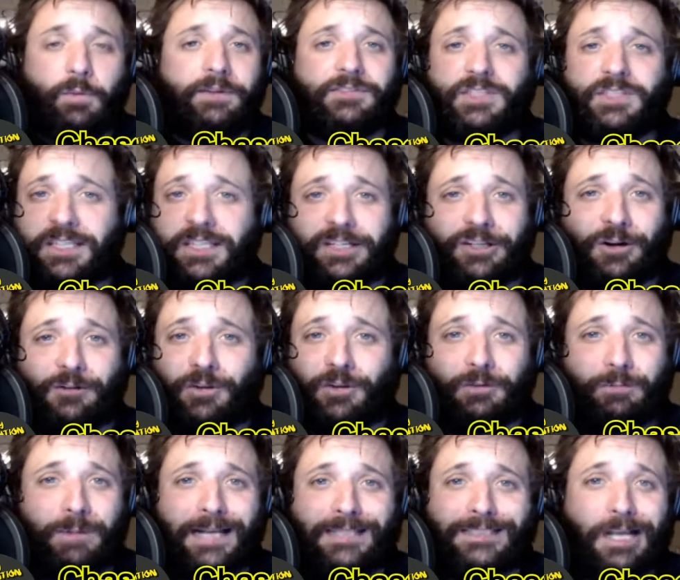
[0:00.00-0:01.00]
We've seen it over
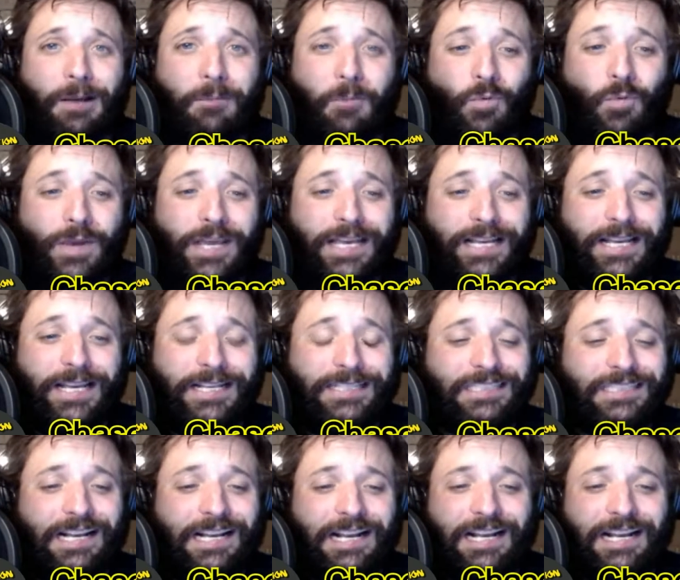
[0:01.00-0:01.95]
the past couple weeks.